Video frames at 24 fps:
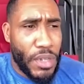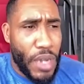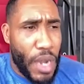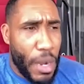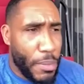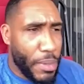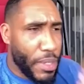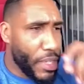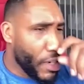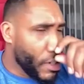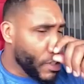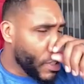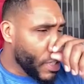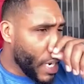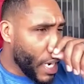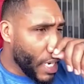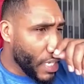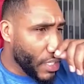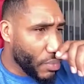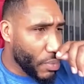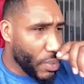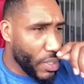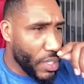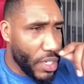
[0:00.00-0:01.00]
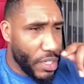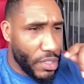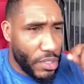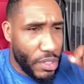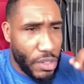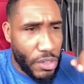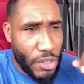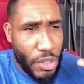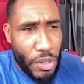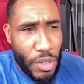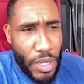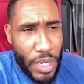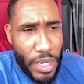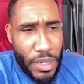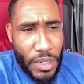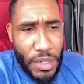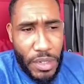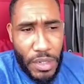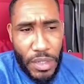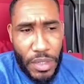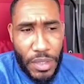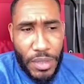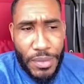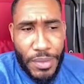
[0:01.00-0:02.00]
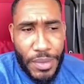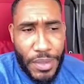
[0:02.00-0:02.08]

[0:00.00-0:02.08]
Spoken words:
I mean, there are times where Dustin will throw like a